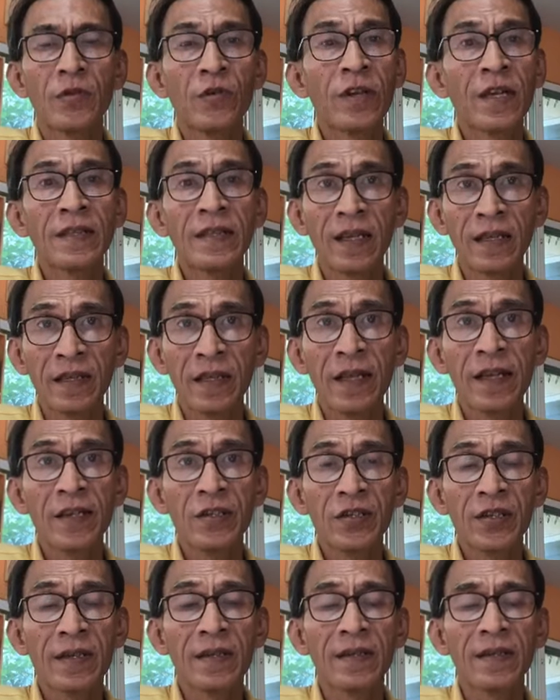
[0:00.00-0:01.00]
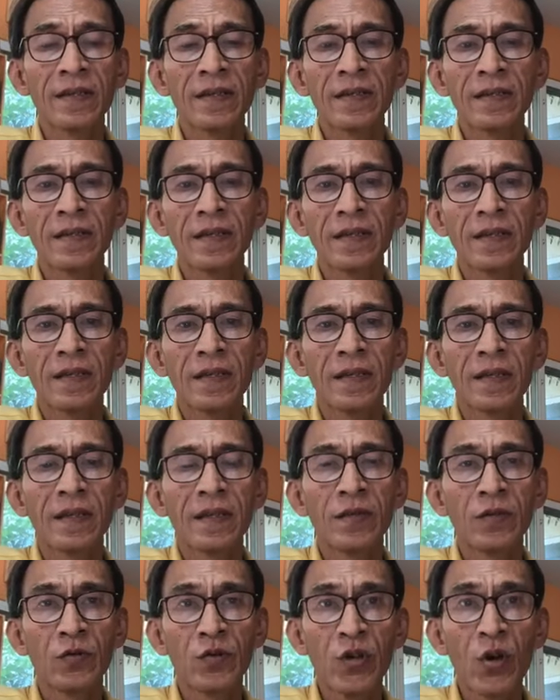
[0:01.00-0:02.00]
United Nations,
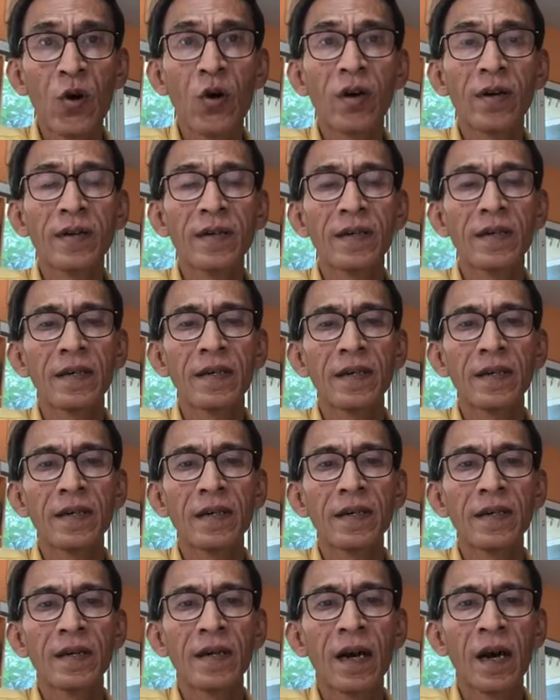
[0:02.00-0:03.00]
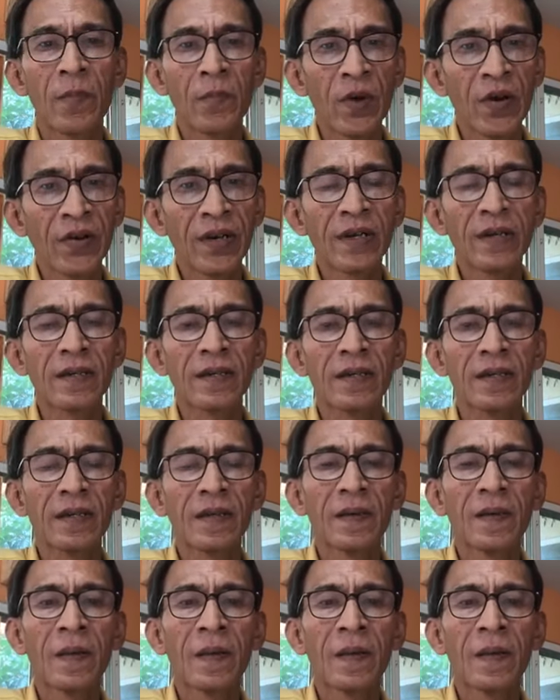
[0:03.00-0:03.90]
New York, America.